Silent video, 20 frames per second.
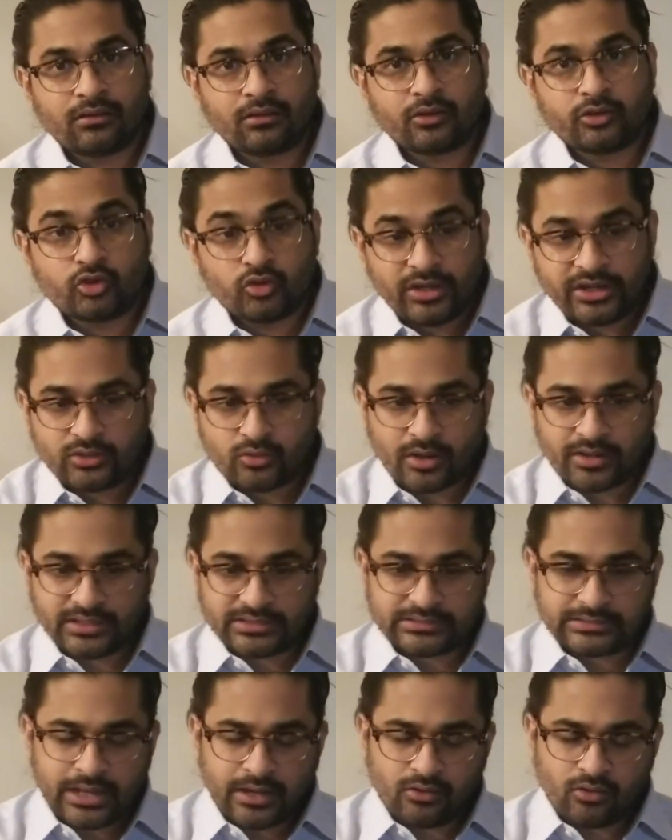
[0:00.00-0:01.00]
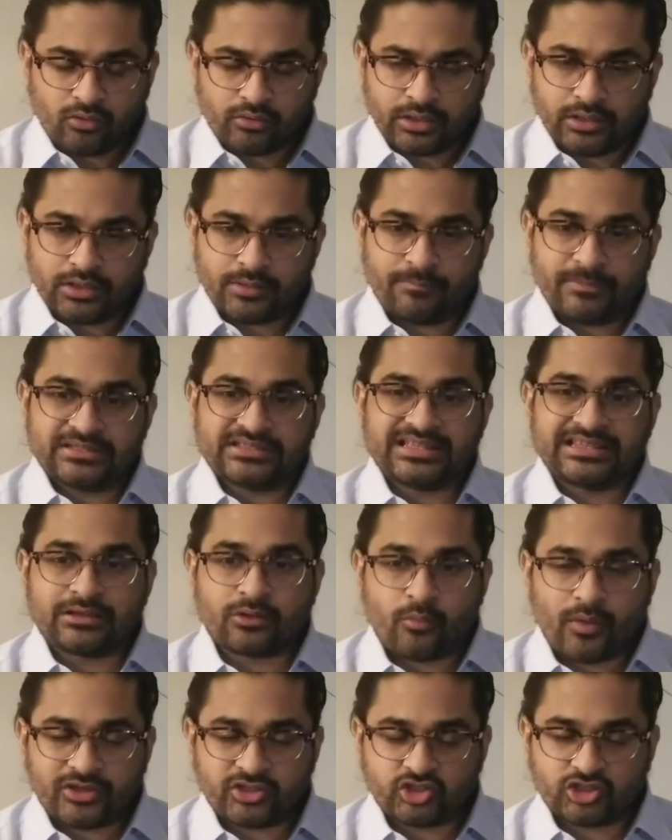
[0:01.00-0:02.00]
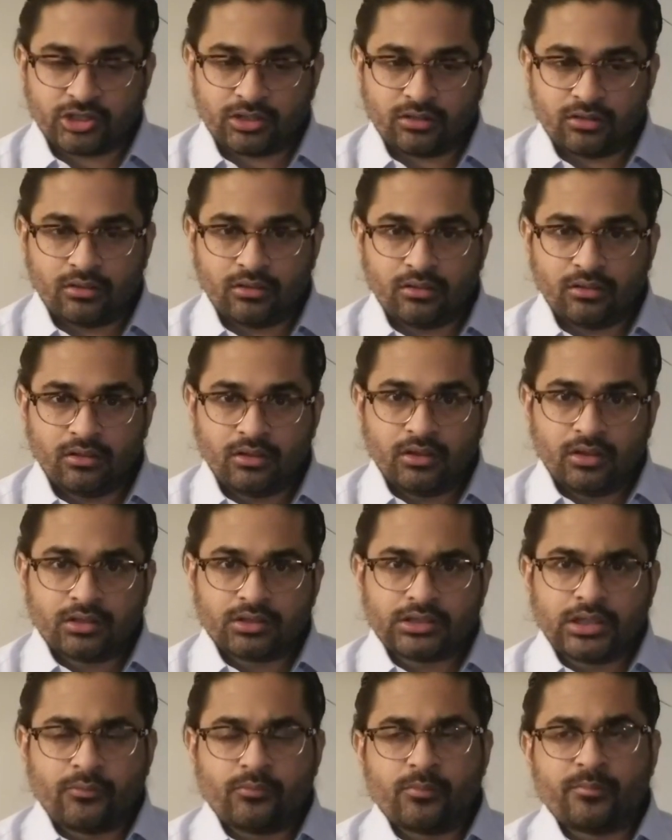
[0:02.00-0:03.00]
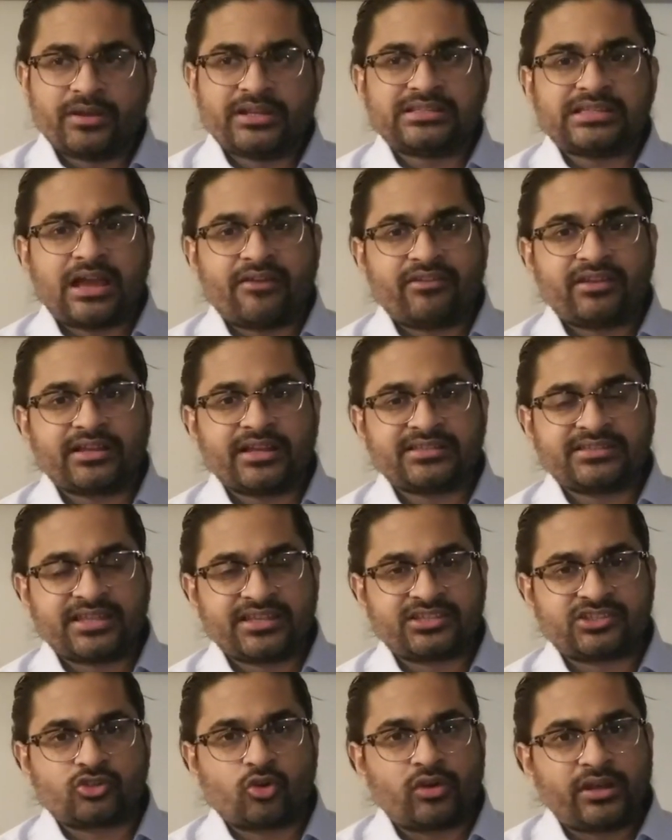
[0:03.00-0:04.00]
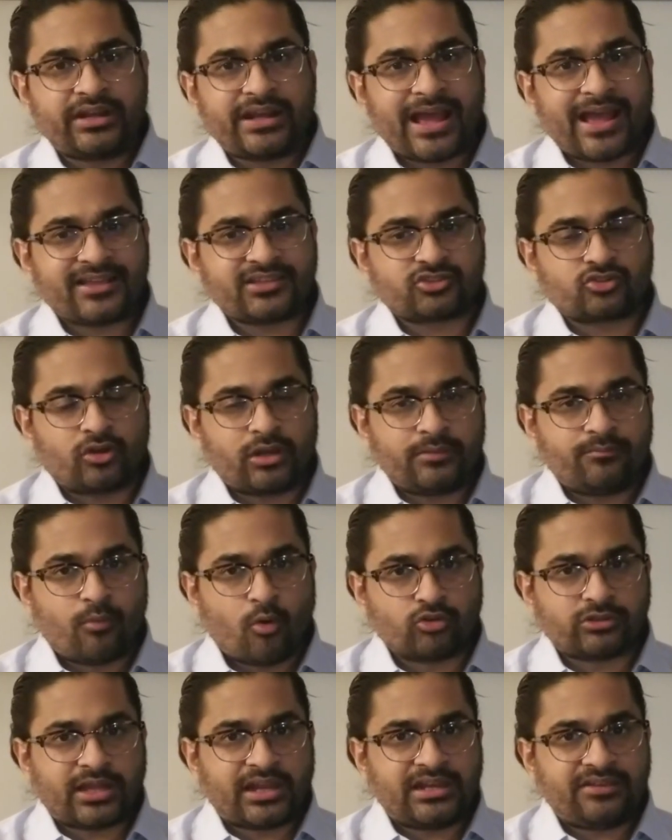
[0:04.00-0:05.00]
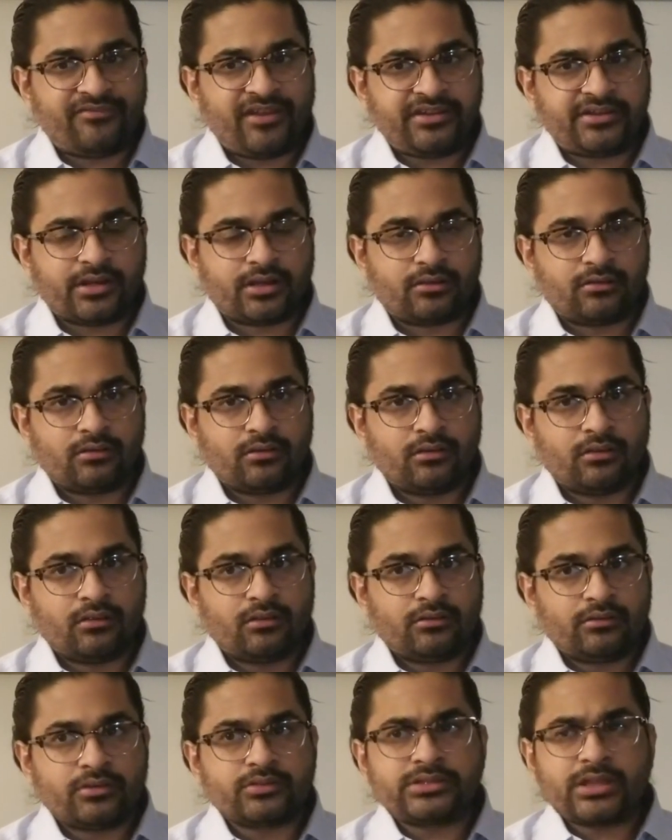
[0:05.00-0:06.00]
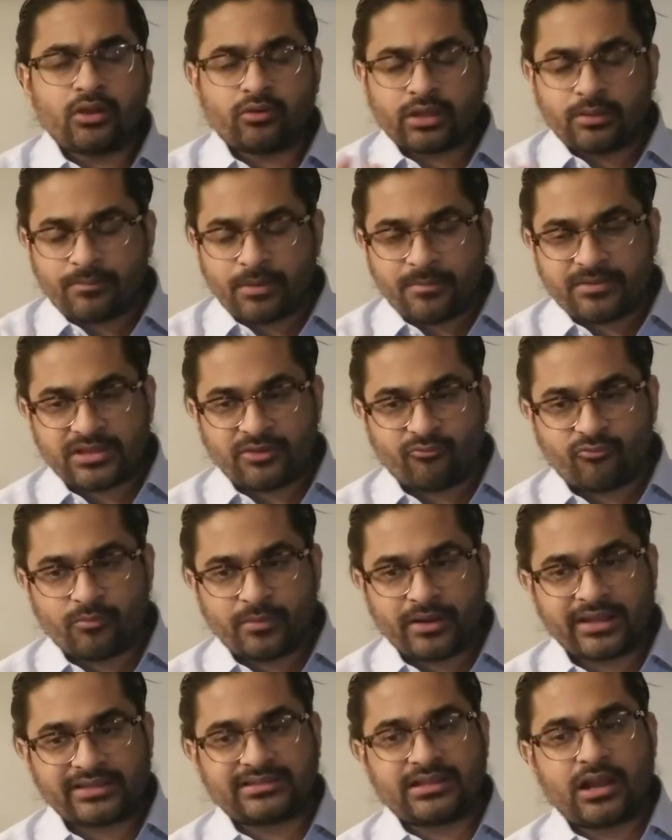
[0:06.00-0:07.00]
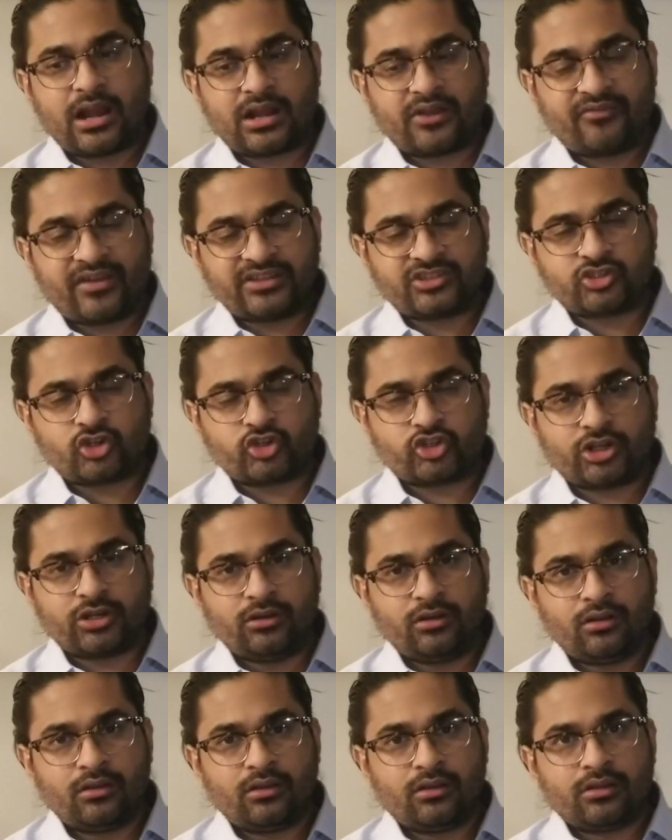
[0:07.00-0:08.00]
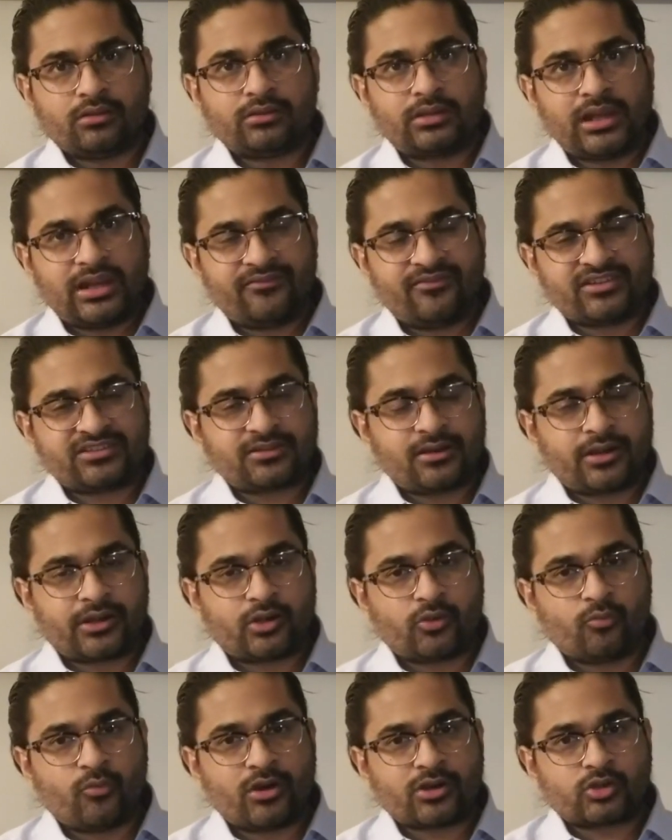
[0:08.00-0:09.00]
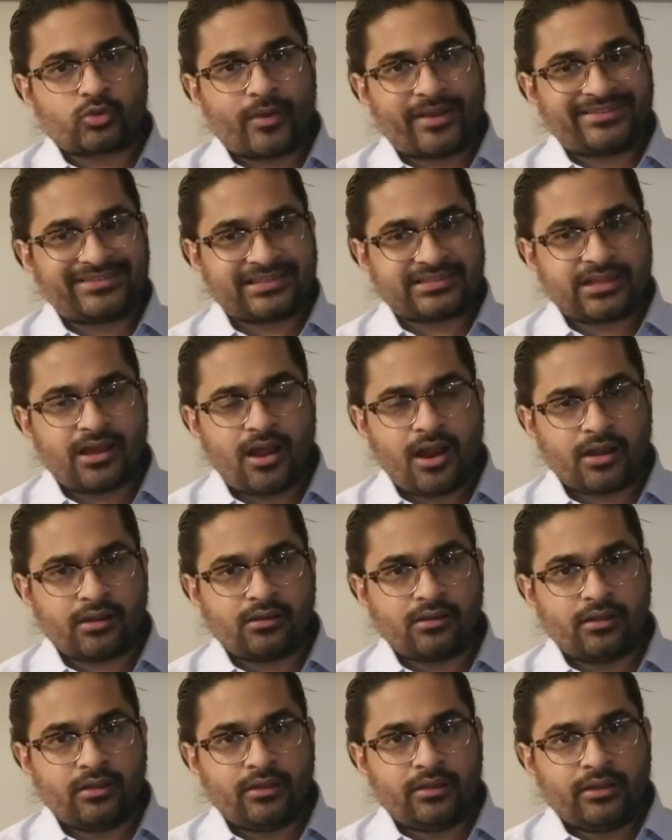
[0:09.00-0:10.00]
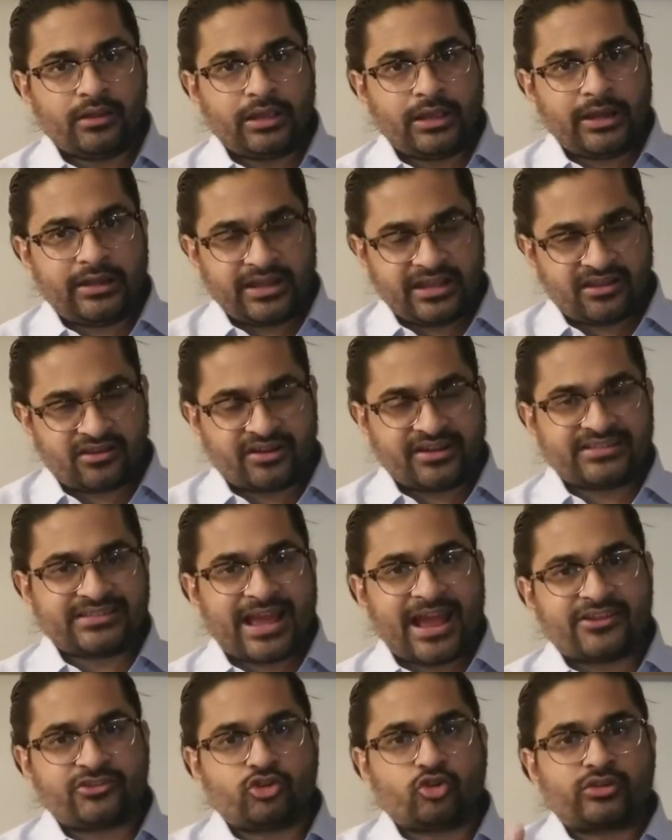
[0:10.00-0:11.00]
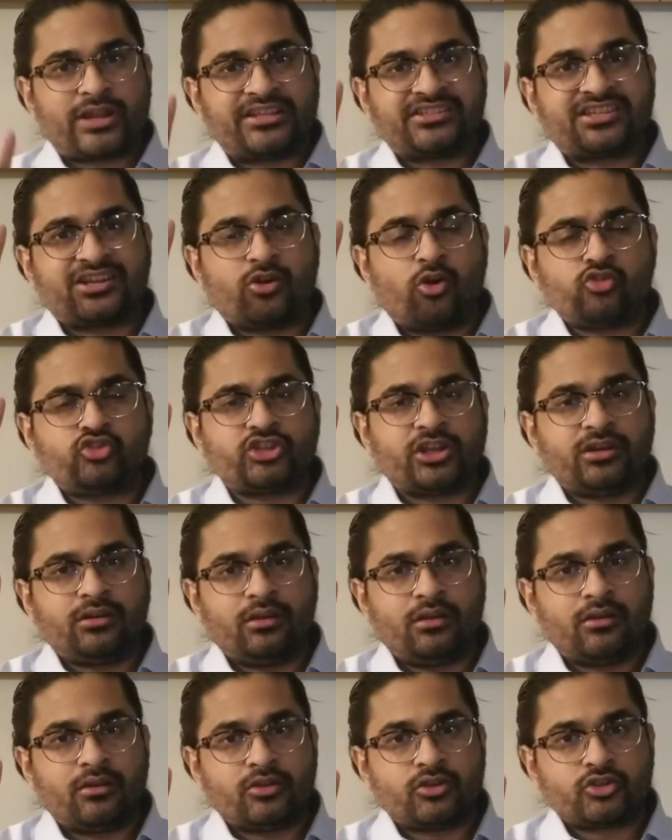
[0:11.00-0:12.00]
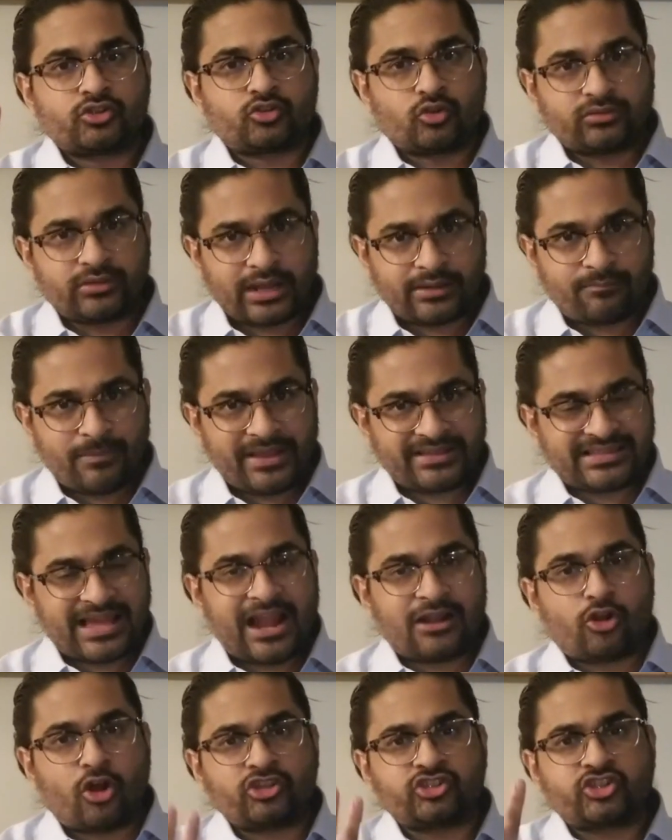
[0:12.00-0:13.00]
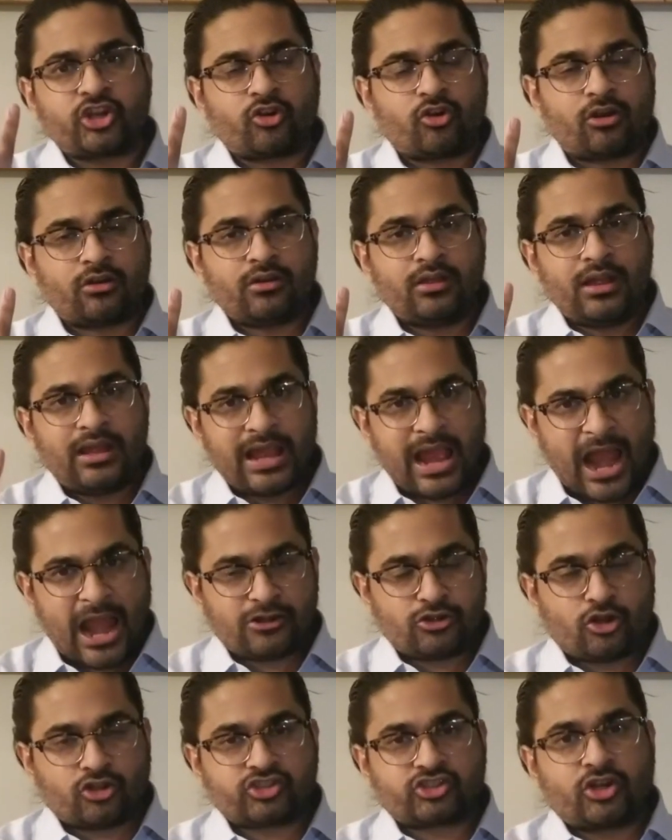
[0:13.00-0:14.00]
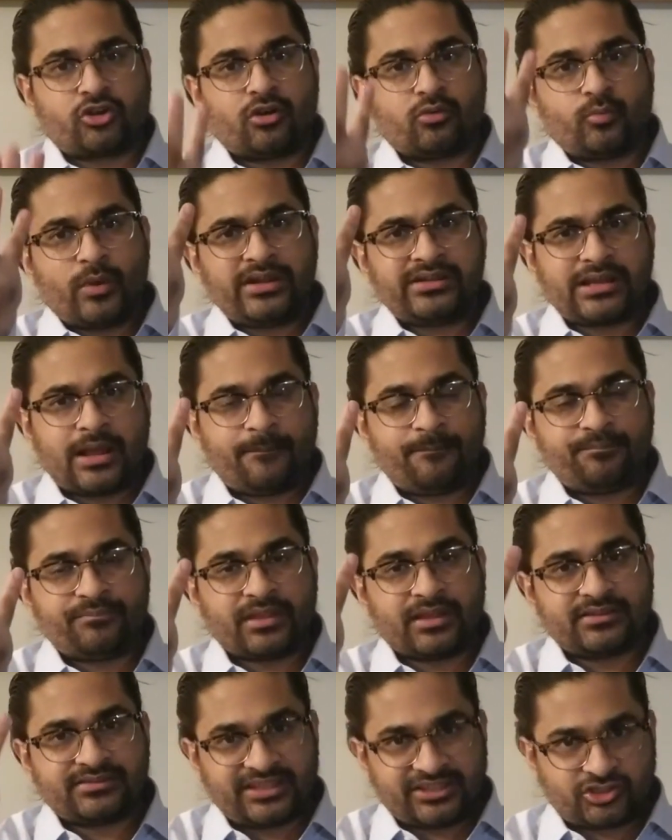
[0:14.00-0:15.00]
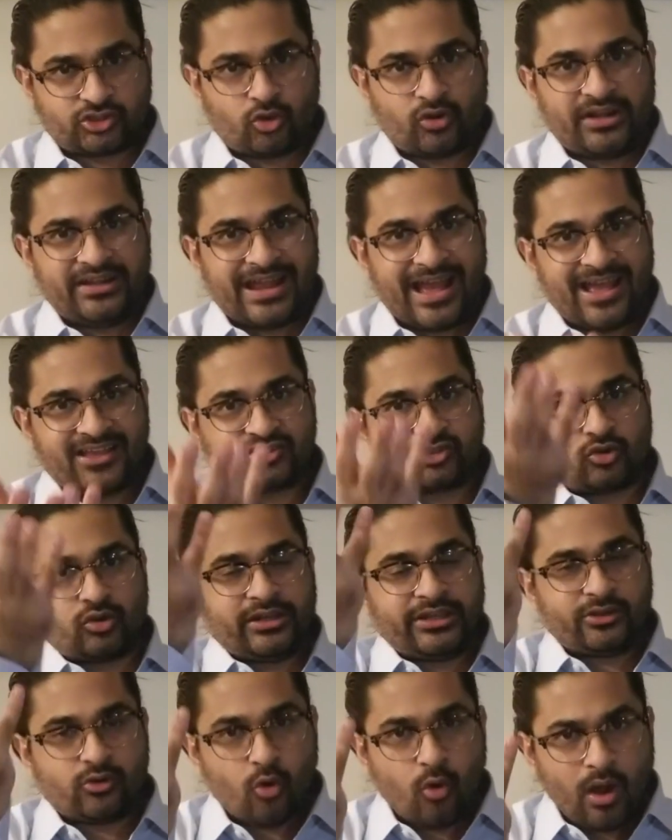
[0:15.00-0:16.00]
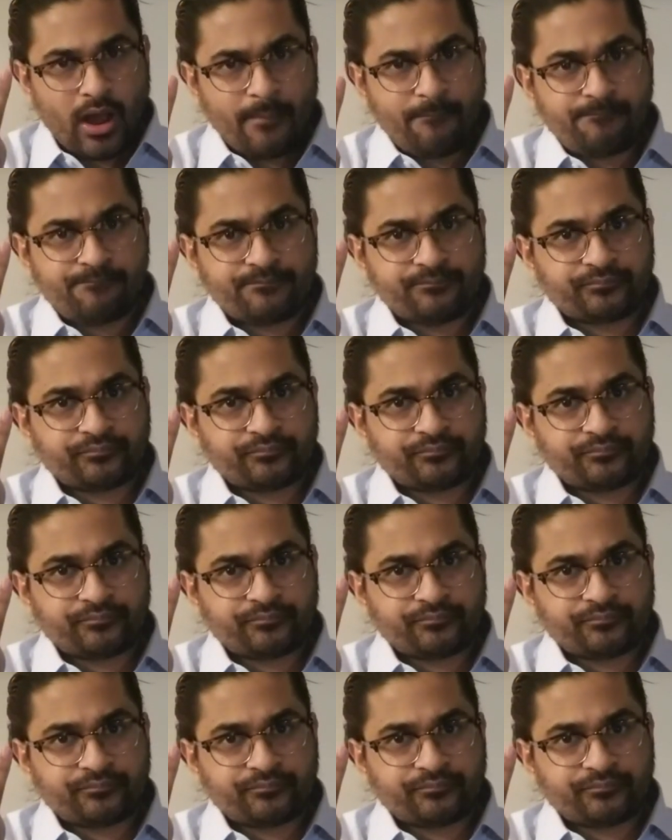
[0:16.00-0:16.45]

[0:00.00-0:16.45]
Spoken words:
You need to understand, okay, let me see the question. The woman is having a systole, diastole, both elevated. You say, okay, maybe the woman has a lot of estrogen. The liver started to work twice as hard. It increased angiotensinogen, so that makes aldosterone. Aldosterone went up, systole, diastole go up.